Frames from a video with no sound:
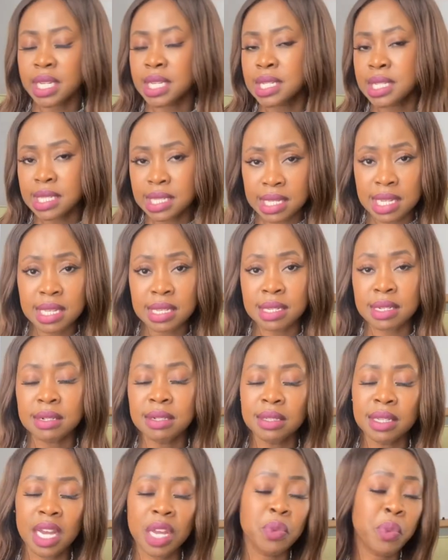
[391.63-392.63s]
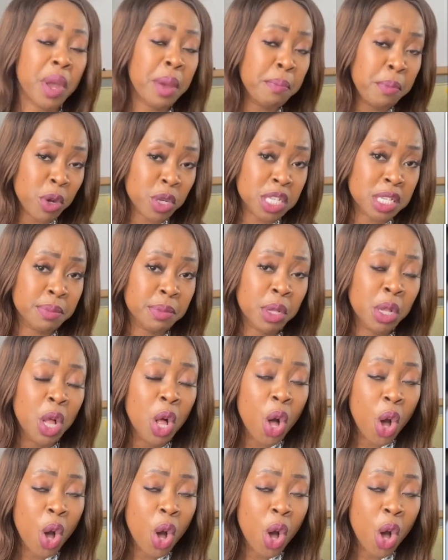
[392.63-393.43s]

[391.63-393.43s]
it's seasonal, and where possible,